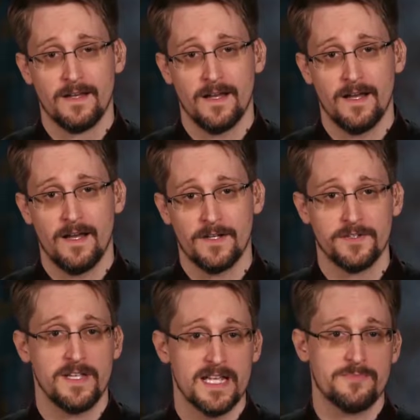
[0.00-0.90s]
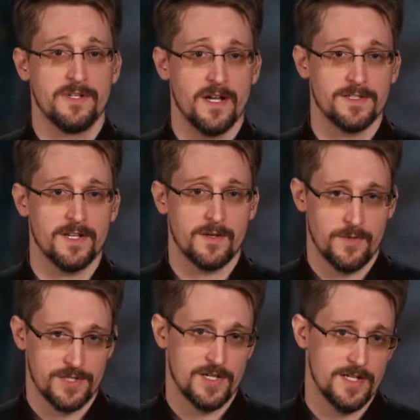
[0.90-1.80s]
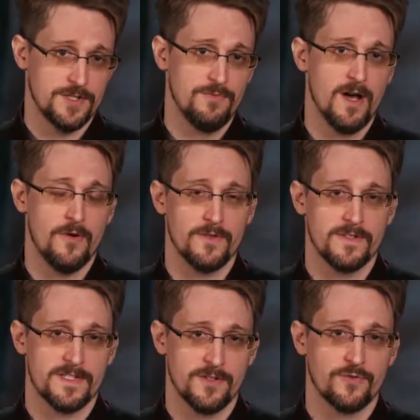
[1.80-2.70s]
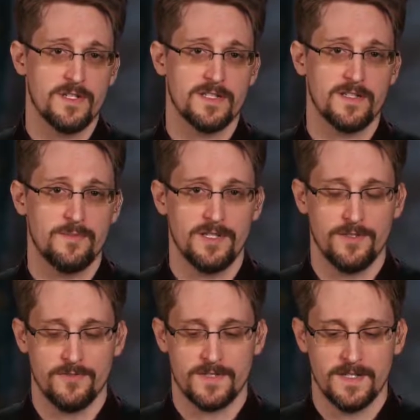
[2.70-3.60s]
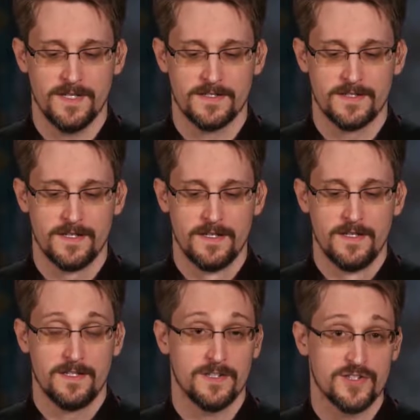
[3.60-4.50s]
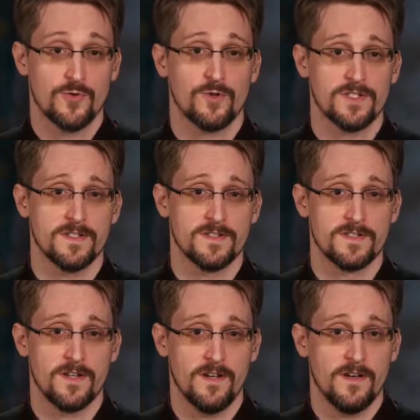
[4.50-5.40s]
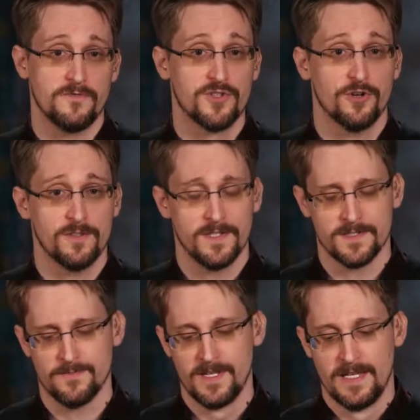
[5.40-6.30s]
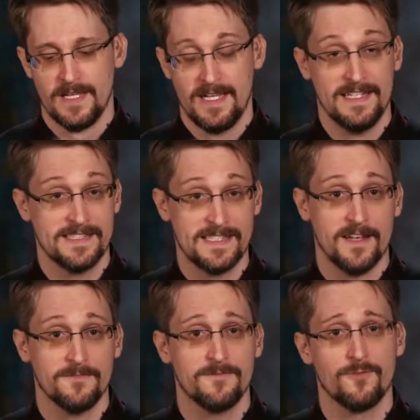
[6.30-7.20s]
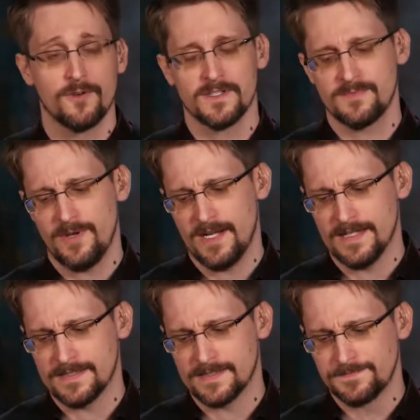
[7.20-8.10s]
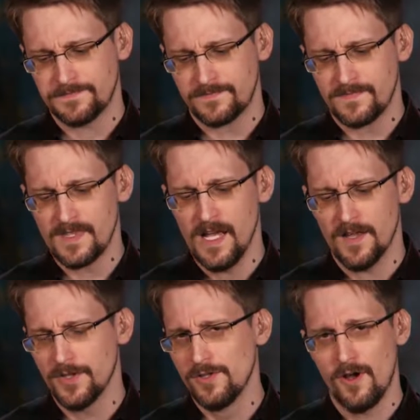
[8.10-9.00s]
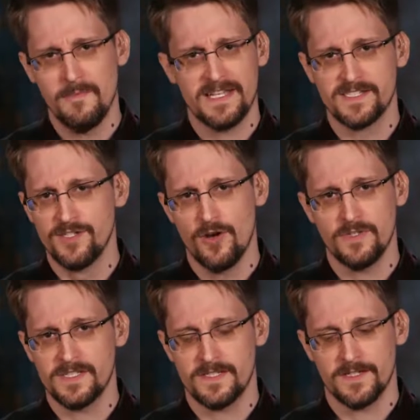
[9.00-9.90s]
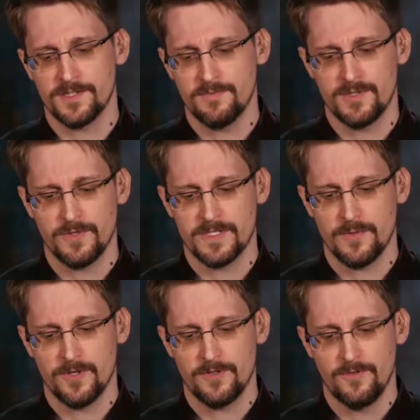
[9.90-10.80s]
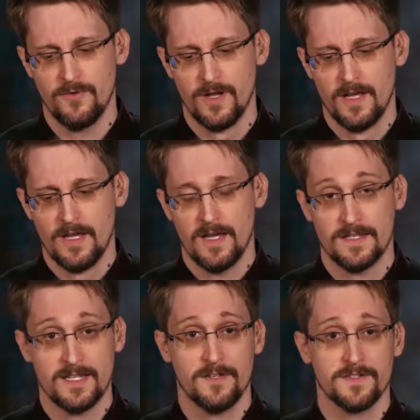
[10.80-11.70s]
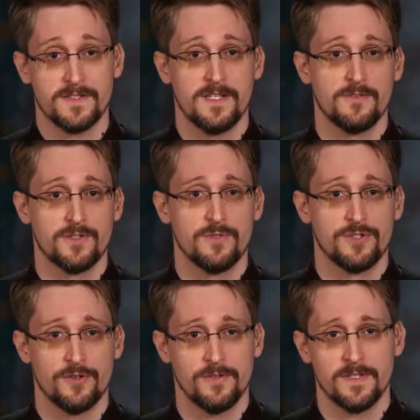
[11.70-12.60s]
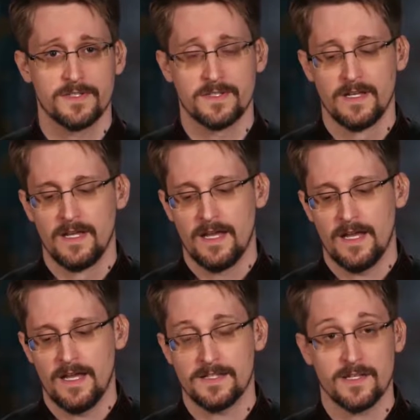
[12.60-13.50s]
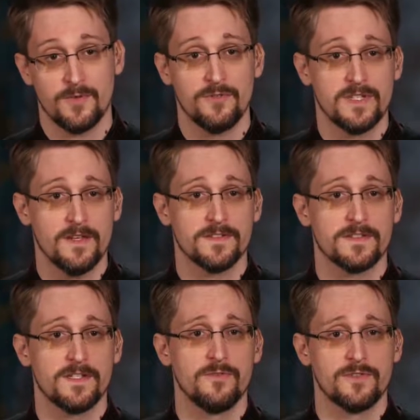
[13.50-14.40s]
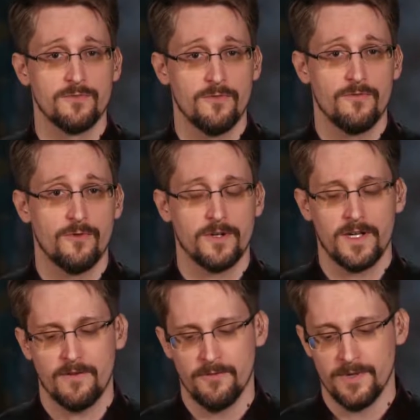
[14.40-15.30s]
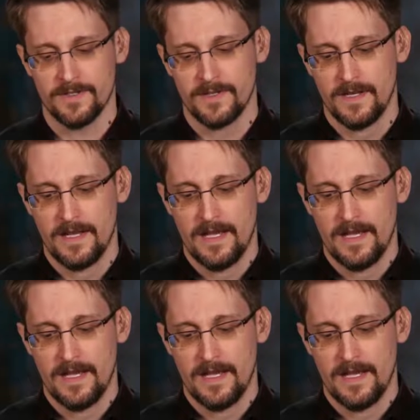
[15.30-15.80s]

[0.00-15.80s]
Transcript: under the Espionage Act, which, as you know, it's increasingly being used against the sources of journalism instead of foreign spies. The law makes no distinction between someone who tells a secret to a journalist and someone who tells a secret to a foreign government.